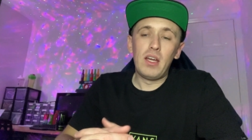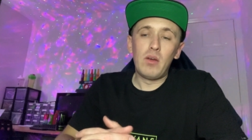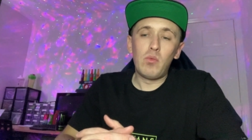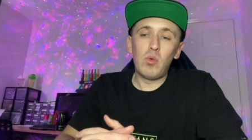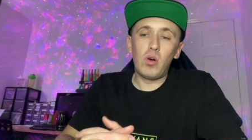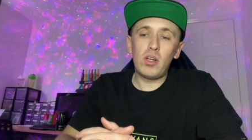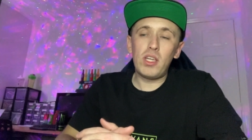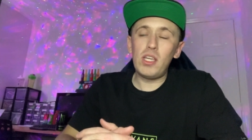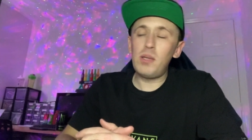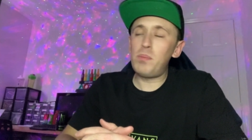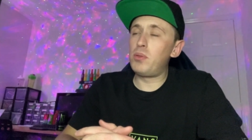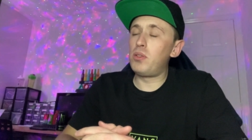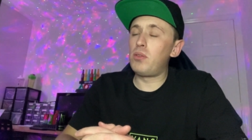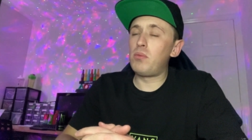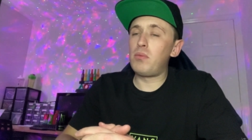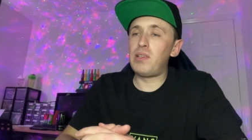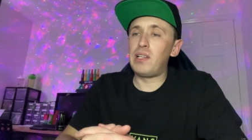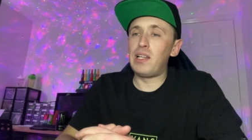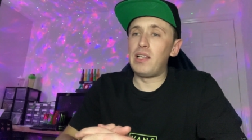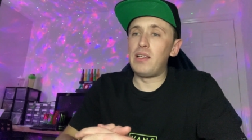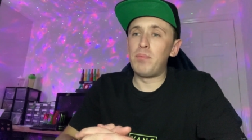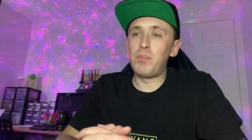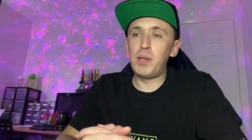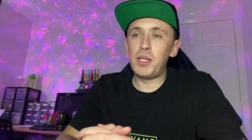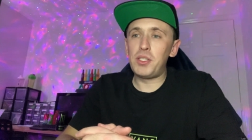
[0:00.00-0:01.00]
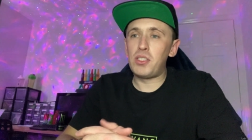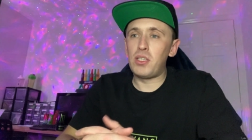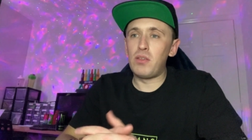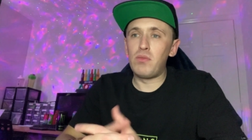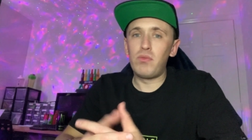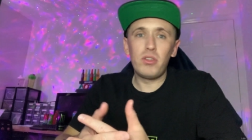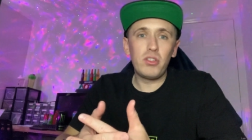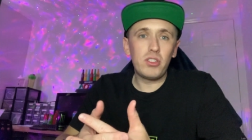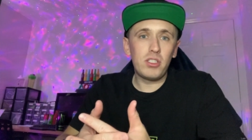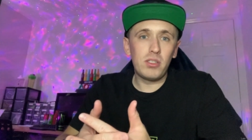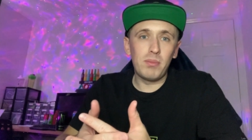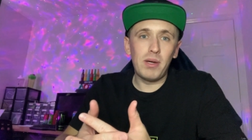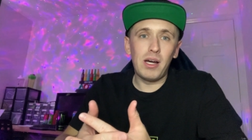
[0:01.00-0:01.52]
Well, keeping them clean, basically
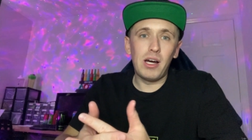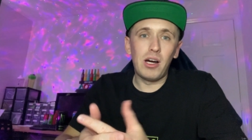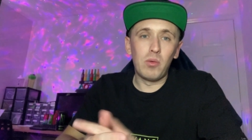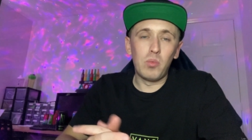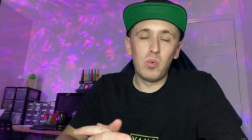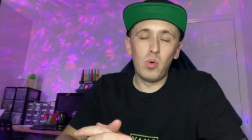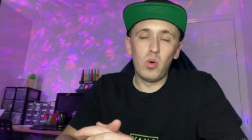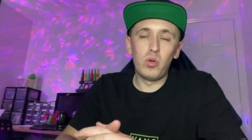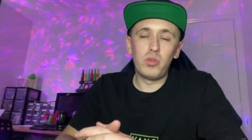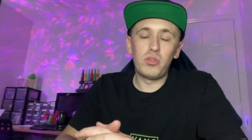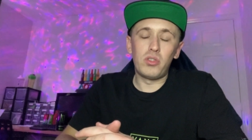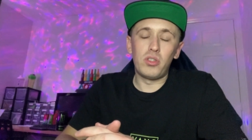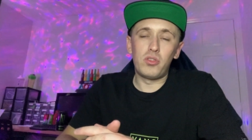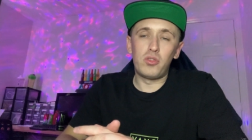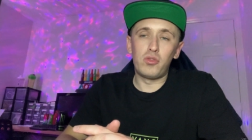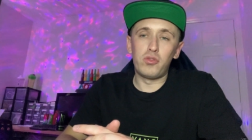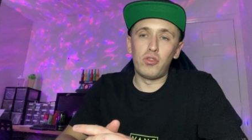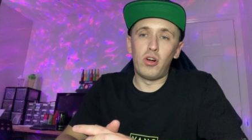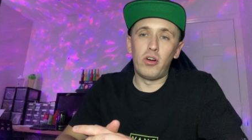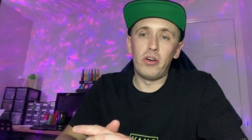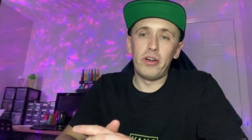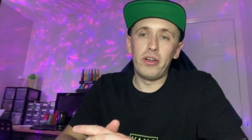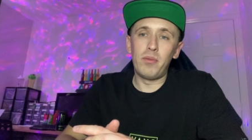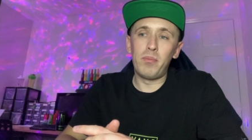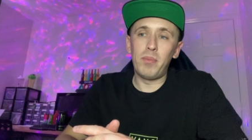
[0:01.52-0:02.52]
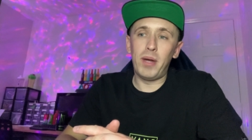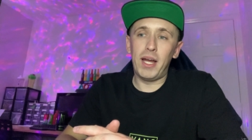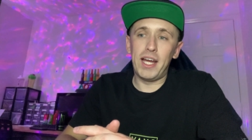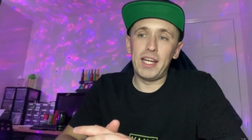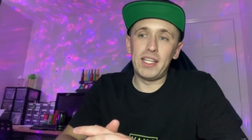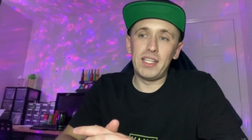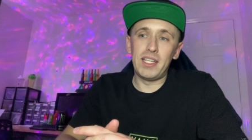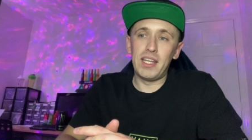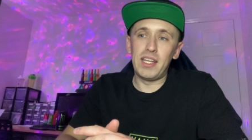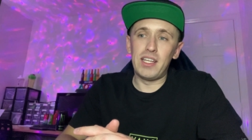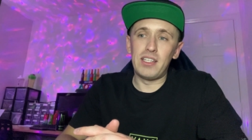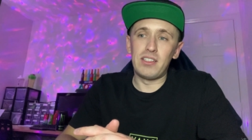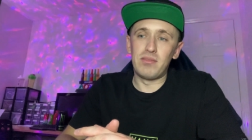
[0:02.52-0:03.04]
rinse them out of water, dry them,
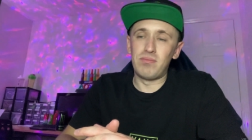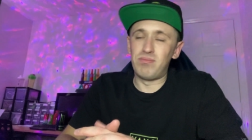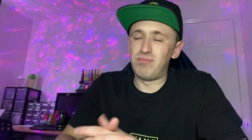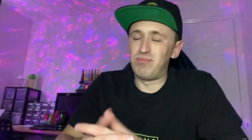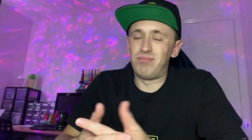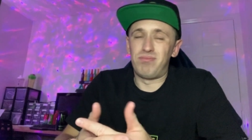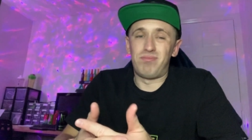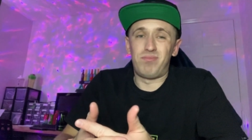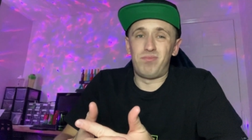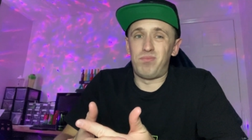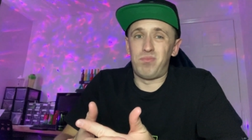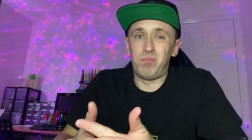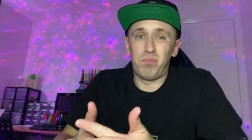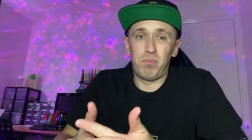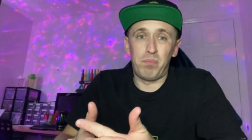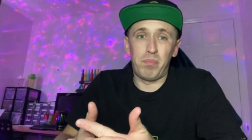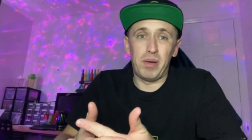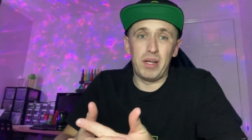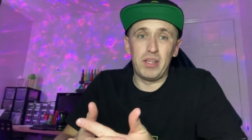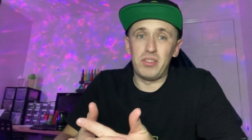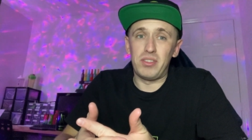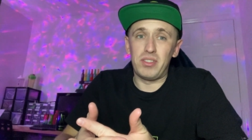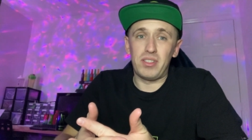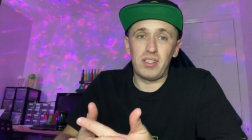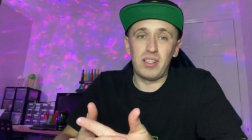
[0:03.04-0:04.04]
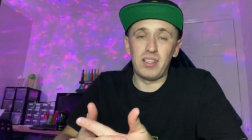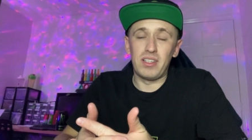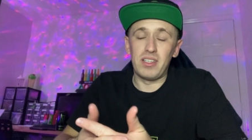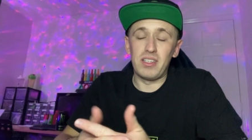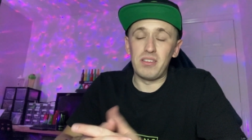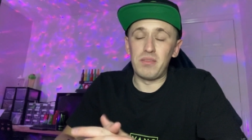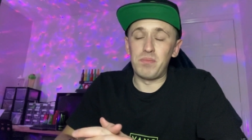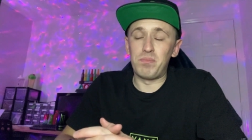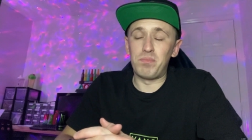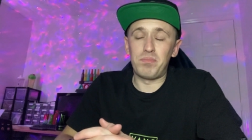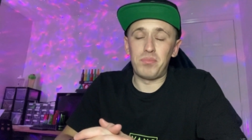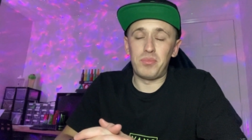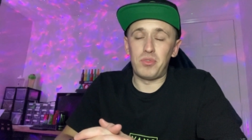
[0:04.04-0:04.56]
and then
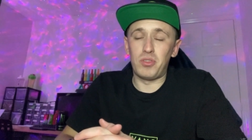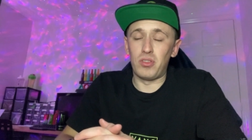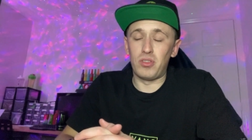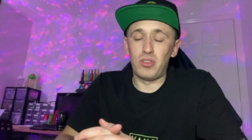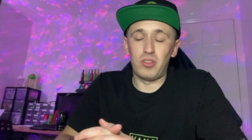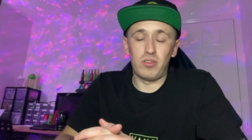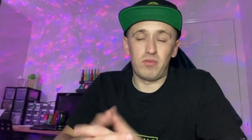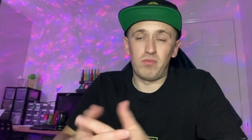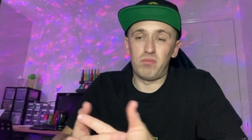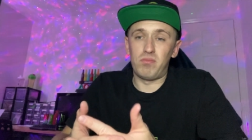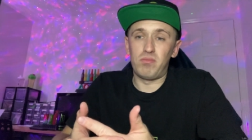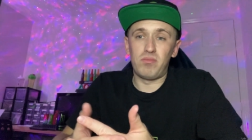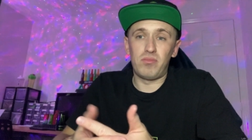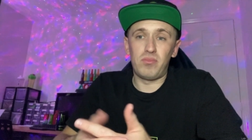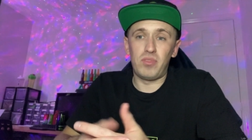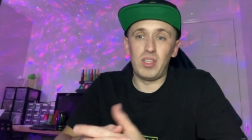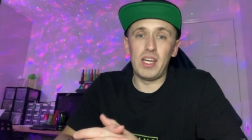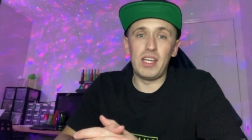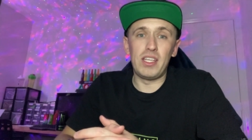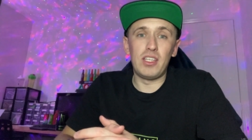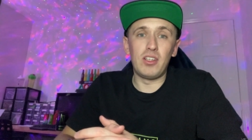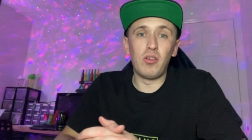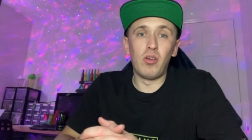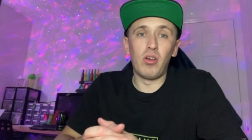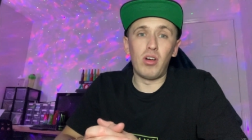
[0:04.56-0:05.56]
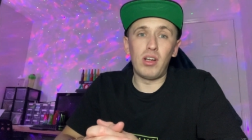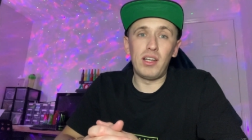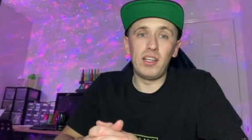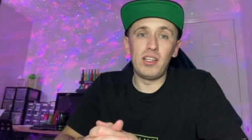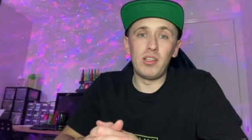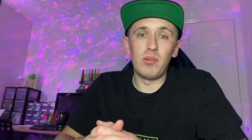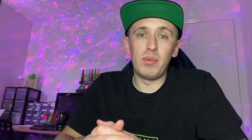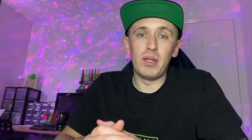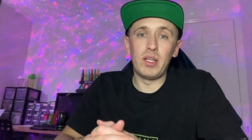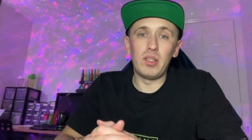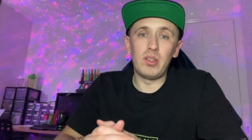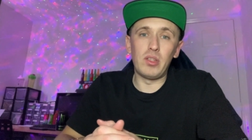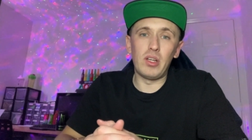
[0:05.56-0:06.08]
basically just yeah, you've got to clean
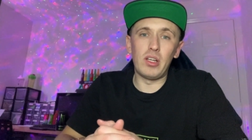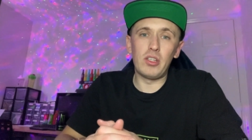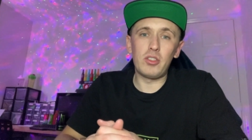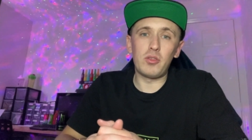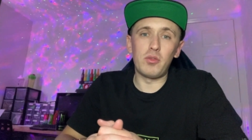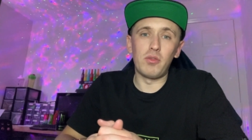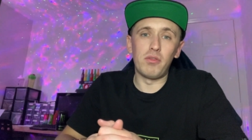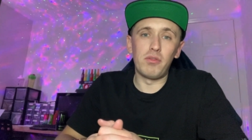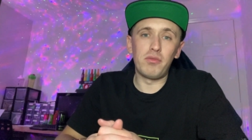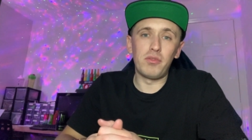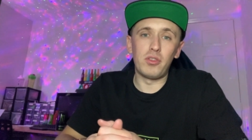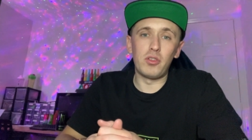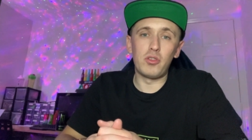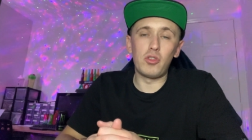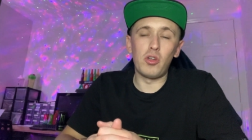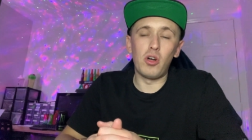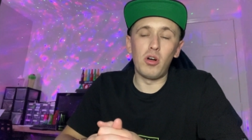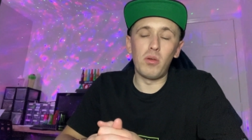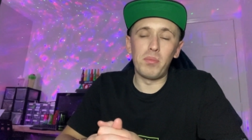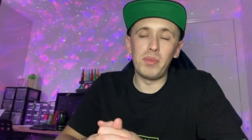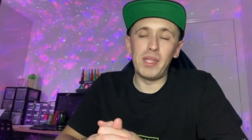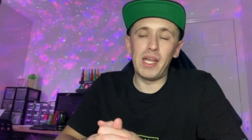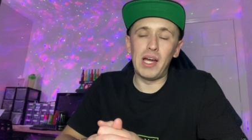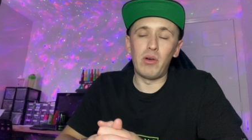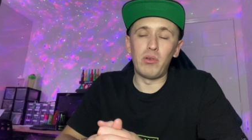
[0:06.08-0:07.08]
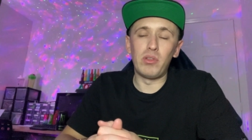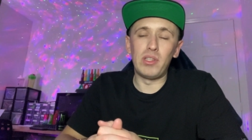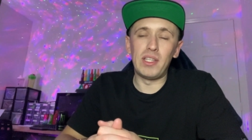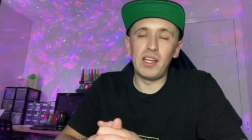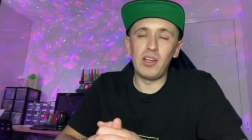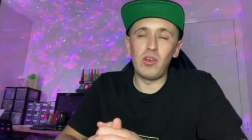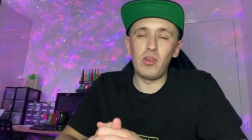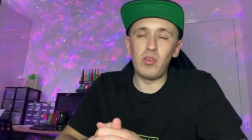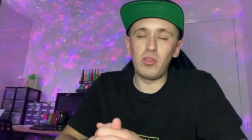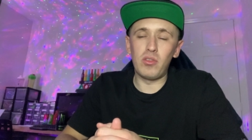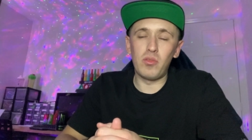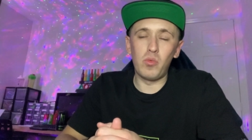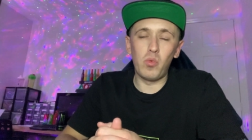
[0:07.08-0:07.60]
a bit of dust off the top now and
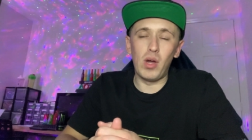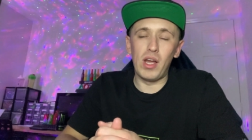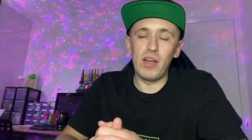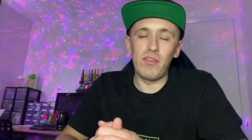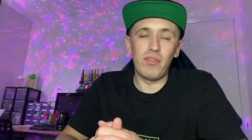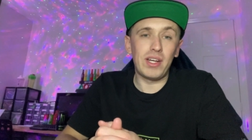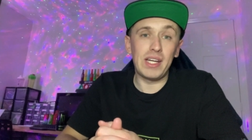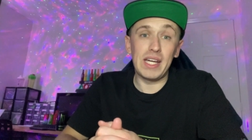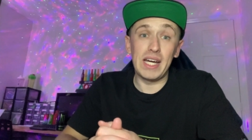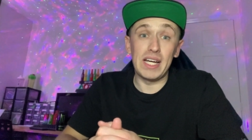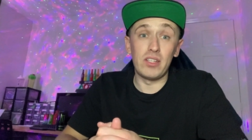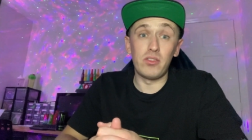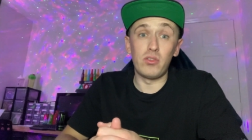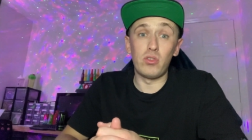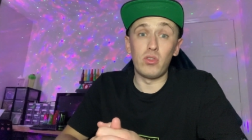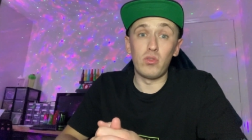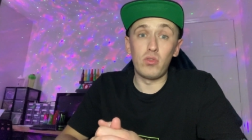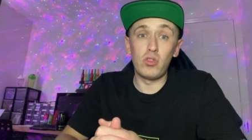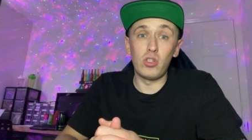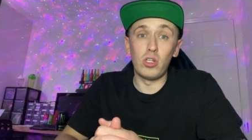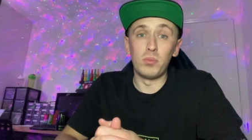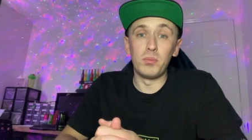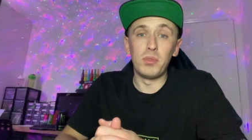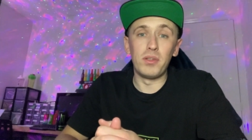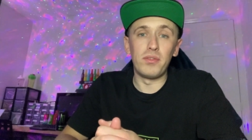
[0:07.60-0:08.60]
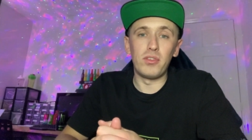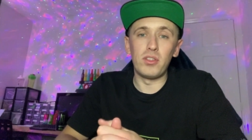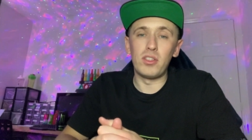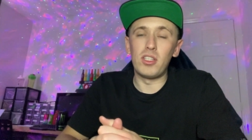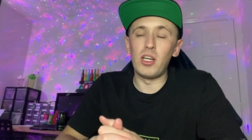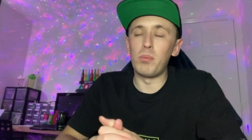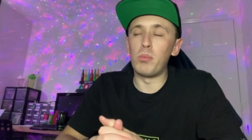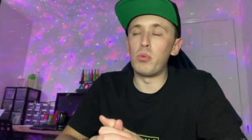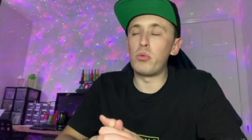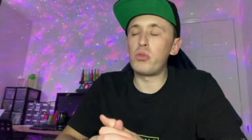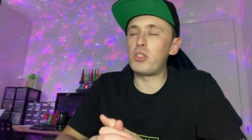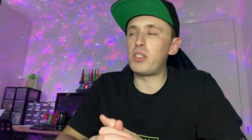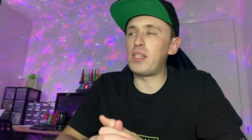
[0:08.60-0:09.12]
then, whatever cans on top if you
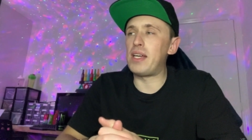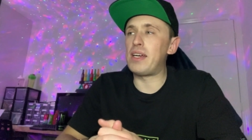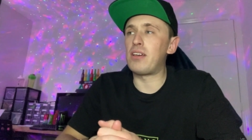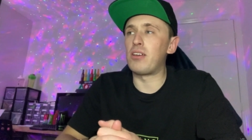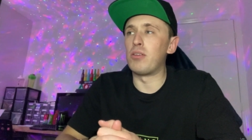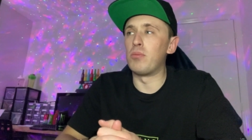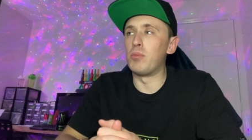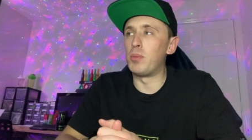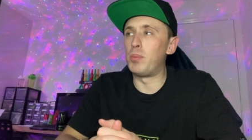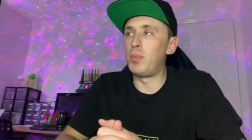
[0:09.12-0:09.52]
double stack them.